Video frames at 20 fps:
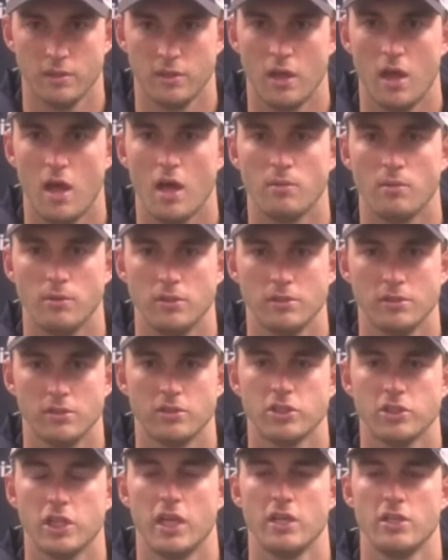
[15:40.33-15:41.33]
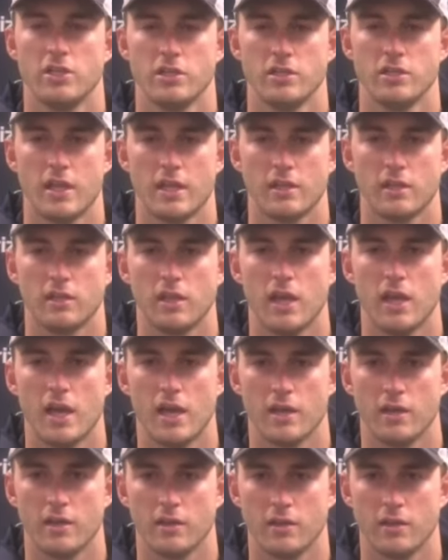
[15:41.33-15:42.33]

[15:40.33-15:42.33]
audibles or changes at the line